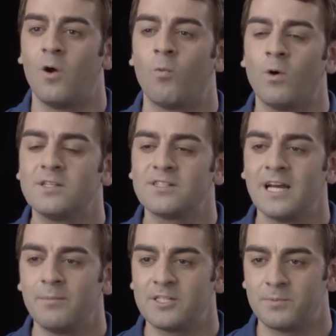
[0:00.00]
Once an
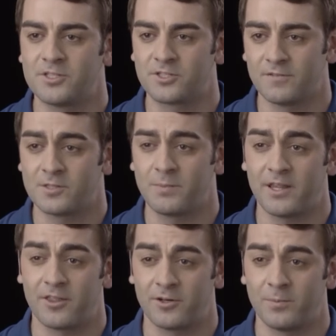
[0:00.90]
item has been serviced by
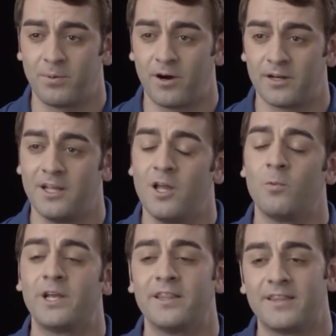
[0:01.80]
the third party,
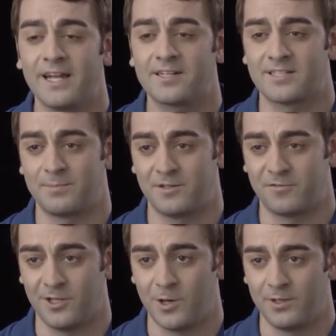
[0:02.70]
we can then accept it
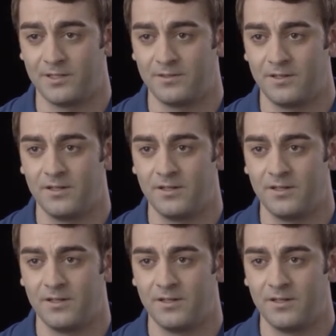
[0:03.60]
for loading.